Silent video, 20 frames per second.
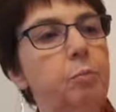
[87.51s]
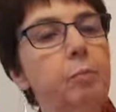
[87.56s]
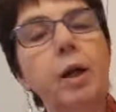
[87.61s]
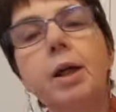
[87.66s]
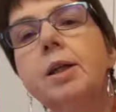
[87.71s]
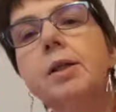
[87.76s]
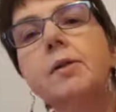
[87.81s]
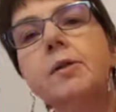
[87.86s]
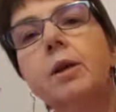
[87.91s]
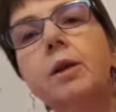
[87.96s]

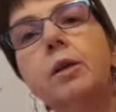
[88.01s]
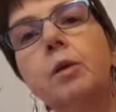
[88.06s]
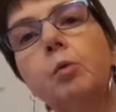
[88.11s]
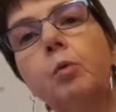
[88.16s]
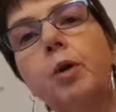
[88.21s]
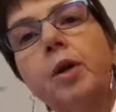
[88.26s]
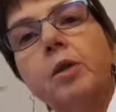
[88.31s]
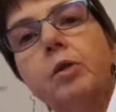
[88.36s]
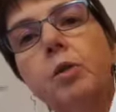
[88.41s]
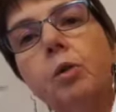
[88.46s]
make it either
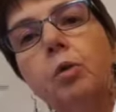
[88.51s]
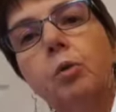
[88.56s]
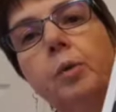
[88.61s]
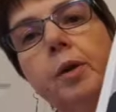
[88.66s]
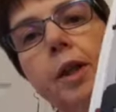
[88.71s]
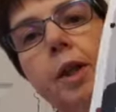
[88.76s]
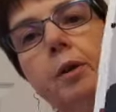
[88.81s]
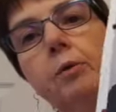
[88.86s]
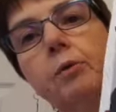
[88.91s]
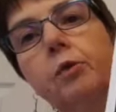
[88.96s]
with or
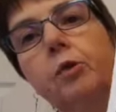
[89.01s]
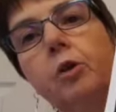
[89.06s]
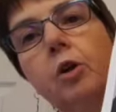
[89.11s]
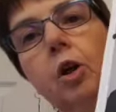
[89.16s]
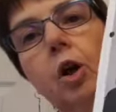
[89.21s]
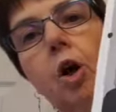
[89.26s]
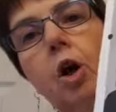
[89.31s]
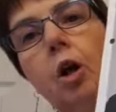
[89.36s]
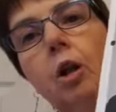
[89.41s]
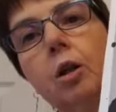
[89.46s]
without a
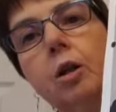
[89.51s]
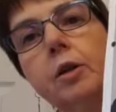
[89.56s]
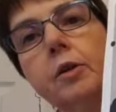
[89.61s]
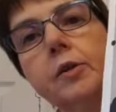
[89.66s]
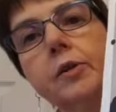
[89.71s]
collar.